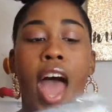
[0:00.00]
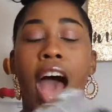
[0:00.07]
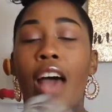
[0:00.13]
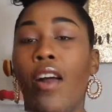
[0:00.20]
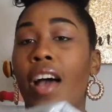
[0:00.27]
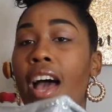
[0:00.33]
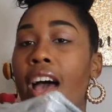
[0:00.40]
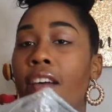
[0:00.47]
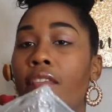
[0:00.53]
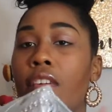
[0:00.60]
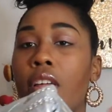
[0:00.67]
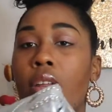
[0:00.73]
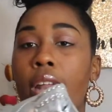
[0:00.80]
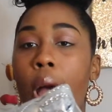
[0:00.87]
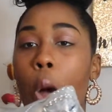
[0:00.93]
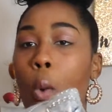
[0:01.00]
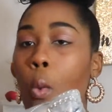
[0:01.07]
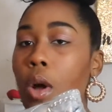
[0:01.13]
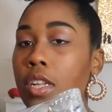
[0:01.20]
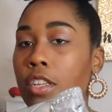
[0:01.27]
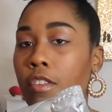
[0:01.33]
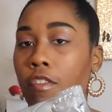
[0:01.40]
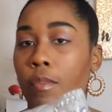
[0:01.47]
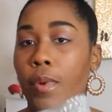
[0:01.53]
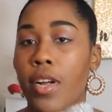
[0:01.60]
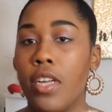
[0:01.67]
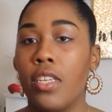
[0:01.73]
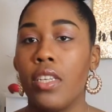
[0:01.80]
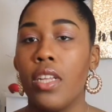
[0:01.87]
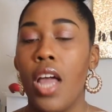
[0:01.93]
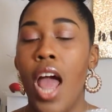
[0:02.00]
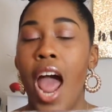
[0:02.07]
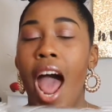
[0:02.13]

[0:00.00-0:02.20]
I don't have not one silver purse.